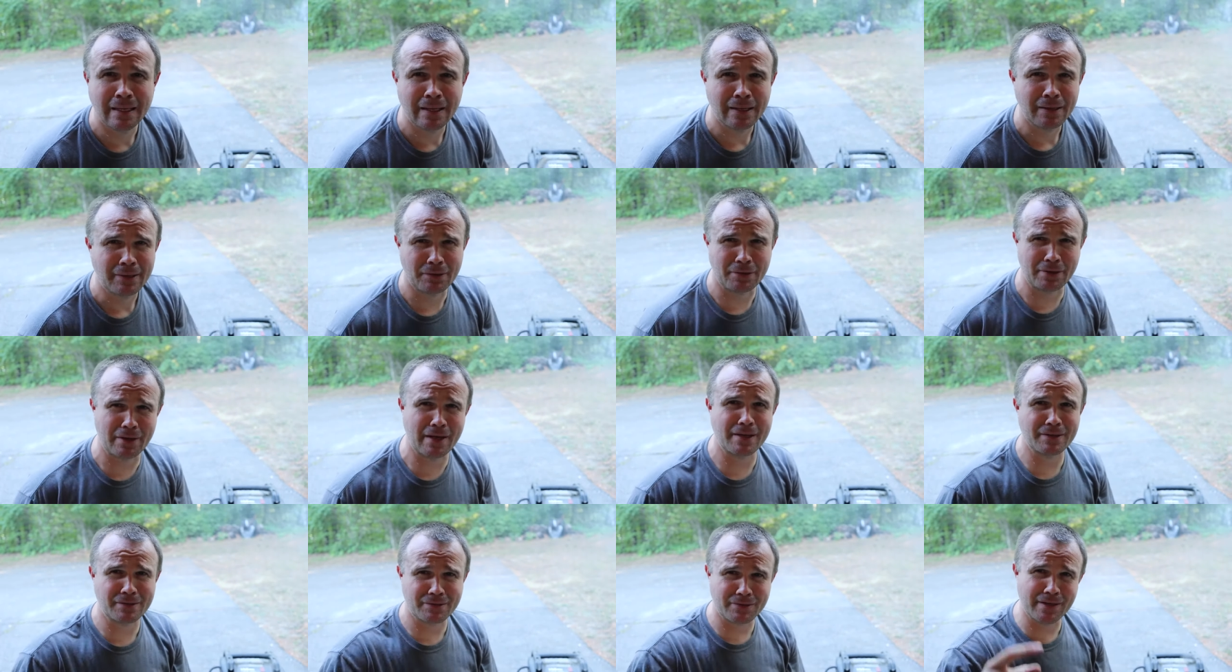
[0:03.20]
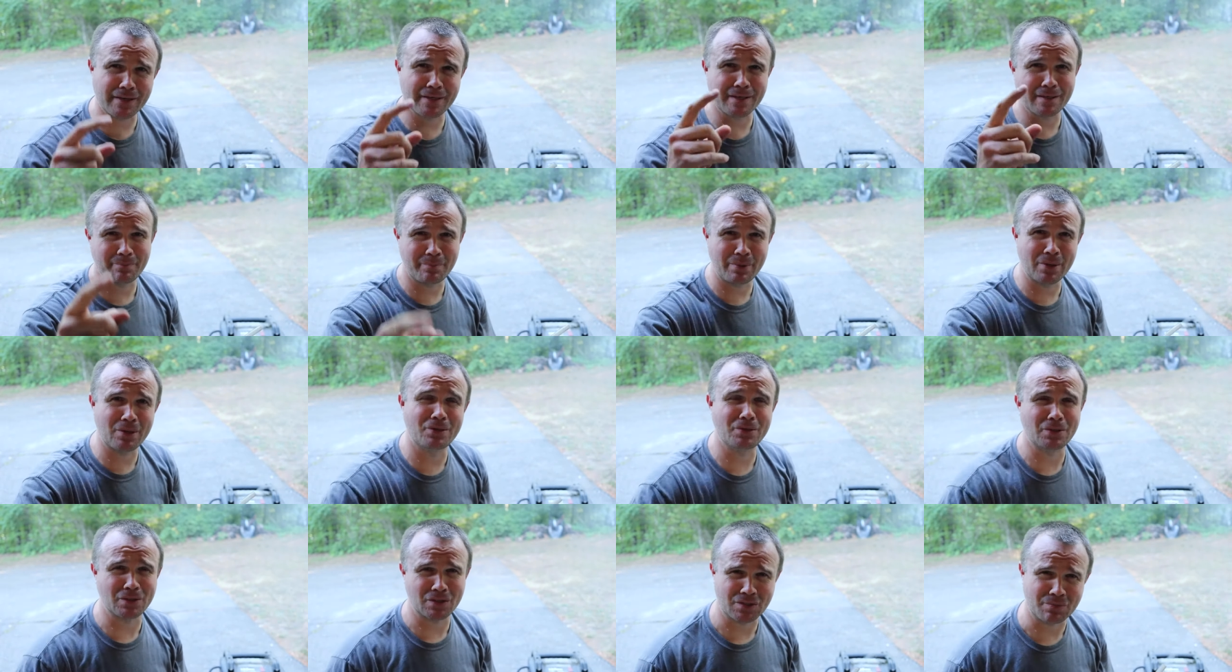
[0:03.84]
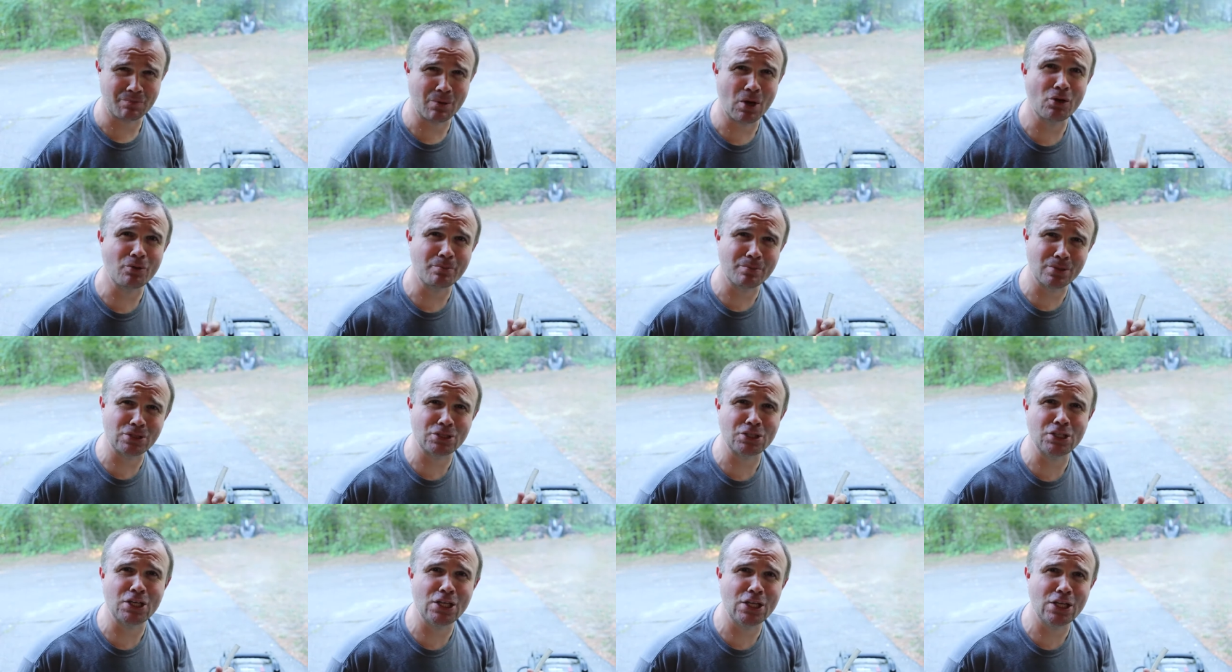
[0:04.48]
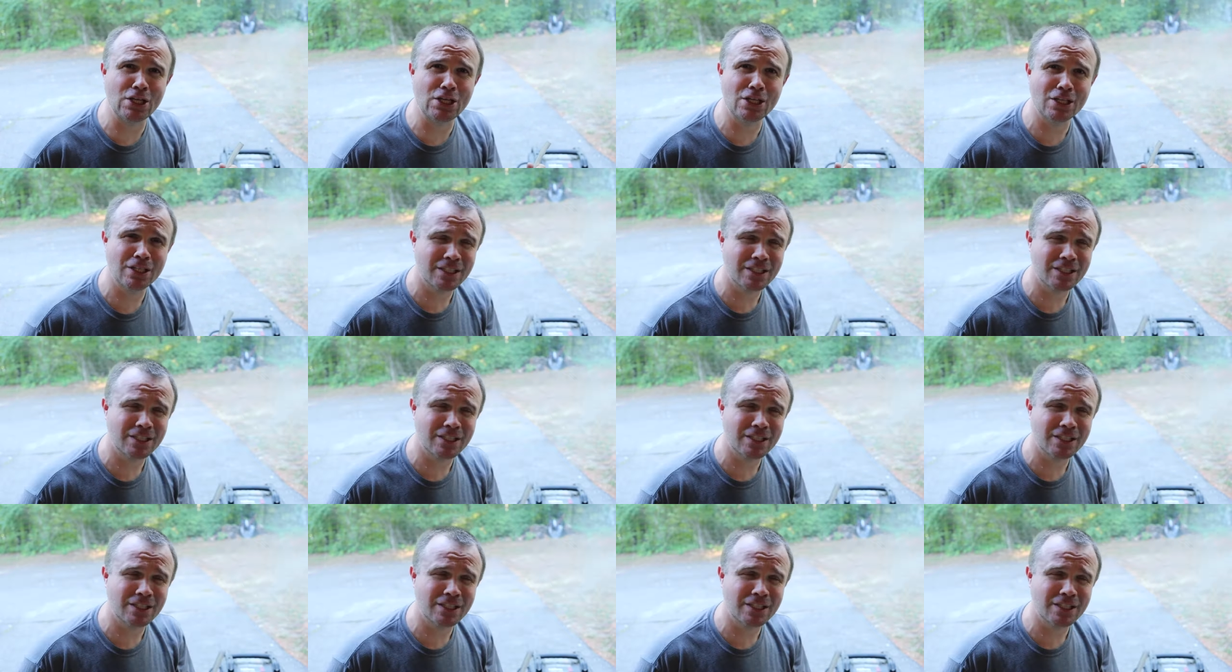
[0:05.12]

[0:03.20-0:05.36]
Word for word: You guys ready to build a smoke machine?